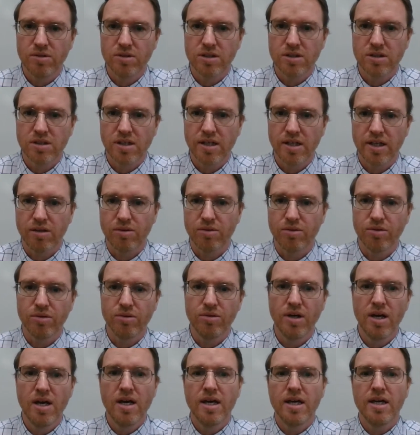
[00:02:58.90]
we'll just click
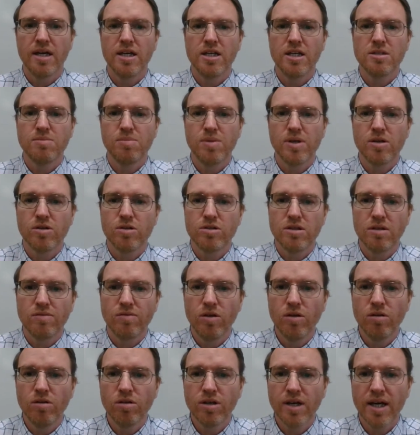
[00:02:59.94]
through, is because if
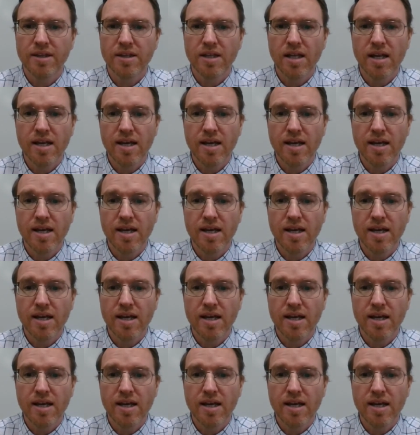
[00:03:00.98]
you look at the